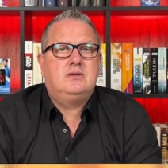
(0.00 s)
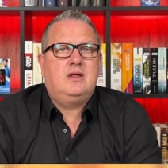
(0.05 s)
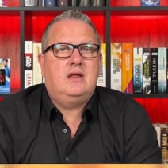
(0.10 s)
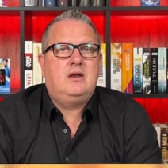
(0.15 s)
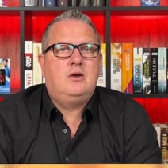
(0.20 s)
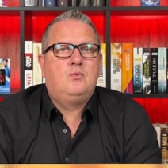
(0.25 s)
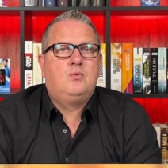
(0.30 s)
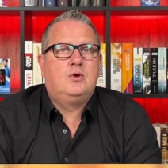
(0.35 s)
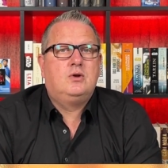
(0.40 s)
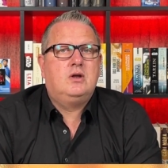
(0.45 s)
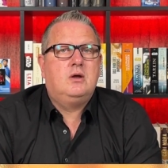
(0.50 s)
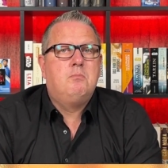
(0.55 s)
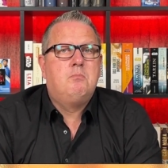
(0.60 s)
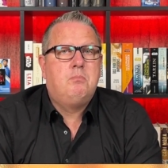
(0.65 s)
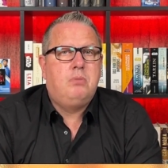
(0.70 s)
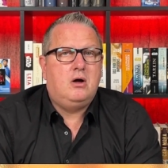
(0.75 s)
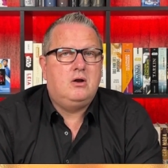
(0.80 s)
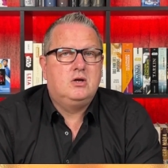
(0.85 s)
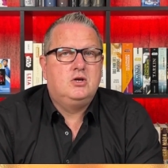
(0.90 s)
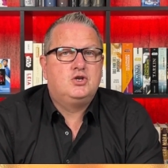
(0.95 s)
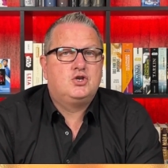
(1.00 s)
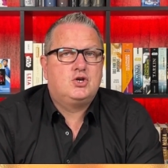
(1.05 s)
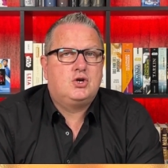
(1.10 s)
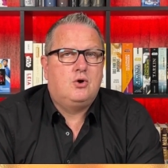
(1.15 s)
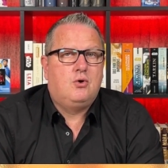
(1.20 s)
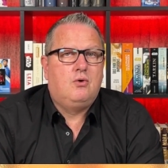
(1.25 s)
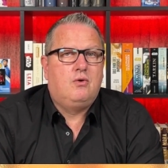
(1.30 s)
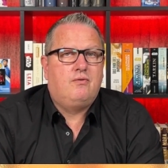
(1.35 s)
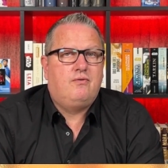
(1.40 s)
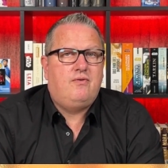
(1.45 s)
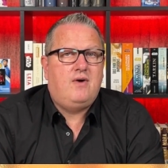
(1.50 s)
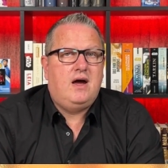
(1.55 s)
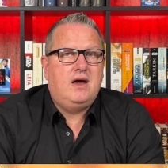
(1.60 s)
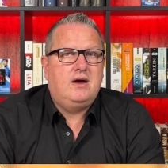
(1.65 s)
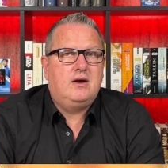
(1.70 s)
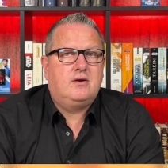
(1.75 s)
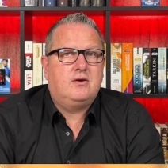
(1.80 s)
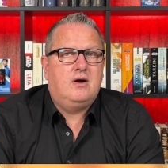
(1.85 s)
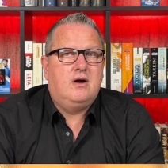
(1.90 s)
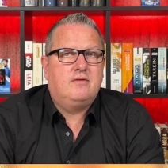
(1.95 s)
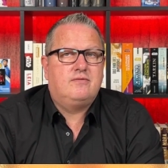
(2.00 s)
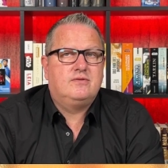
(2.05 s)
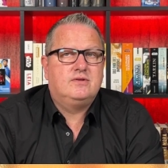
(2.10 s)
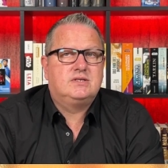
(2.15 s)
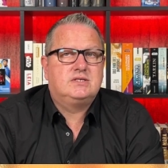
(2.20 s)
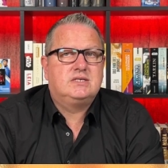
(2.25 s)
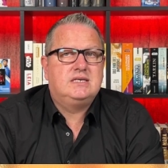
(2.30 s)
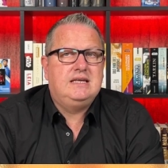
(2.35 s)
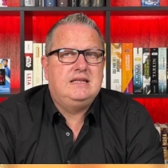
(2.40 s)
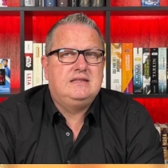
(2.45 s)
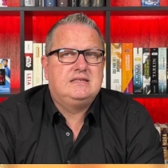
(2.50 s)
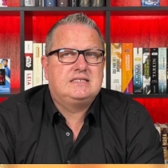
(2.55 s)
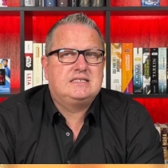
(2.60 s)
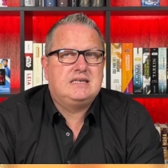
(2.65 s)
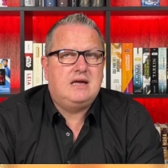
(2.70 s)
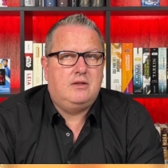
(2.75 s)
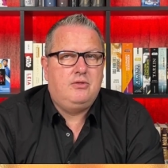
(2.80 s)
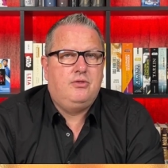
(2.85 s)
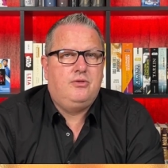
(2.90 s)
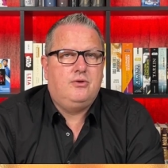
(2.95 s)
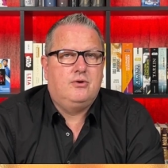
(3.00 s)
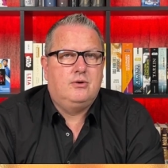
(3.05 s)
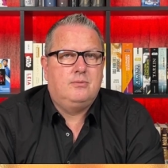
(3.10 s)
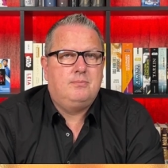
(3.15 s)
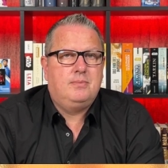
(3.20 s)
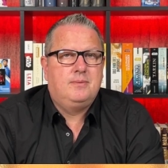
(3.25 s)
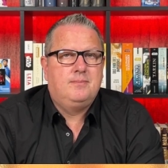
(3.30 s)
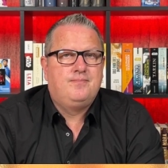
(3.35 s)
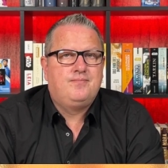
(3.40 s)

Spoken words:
that it would abolish coal-fired ovens in Scunthorpe.